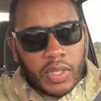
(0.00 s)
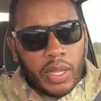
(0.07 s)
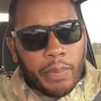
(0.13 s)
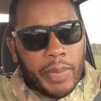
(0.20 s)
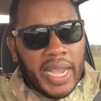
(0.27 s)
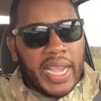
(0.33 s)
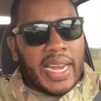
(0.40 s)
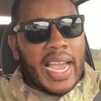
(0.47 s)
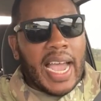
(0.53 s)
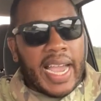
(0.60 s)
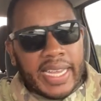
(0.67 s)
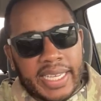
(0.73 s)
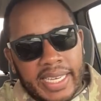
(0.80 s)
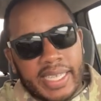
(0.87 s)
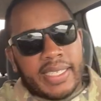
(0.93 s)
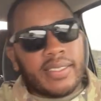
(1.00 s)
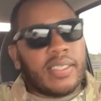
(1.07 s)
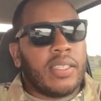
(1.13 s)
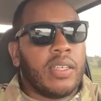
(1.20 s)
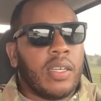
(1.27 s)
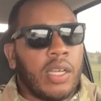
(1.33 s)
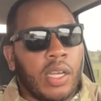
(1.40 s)
man, I get
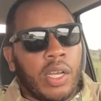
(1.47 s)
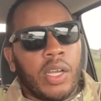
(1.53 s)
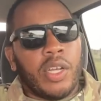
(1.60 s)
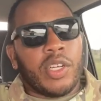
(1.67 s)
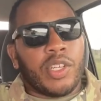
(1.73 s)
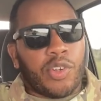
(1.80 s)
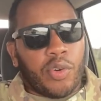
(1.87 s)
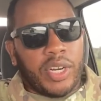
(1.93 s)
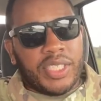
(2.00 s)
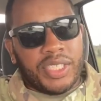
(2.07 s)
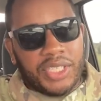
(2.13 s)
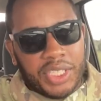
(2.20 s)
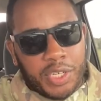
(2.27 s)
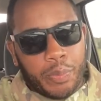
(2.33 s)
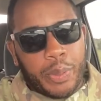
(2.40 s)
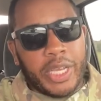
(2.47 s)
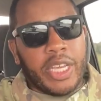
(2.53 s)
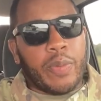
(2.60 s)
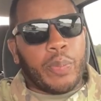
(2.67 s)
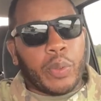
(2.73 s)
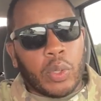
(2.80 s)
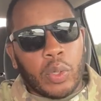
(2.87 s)
Christian
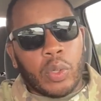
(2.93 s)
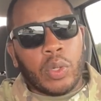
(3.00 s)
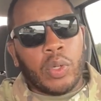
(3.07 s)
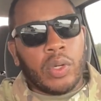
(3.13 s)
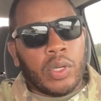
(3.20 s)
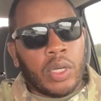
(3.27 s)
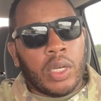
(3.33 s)
people,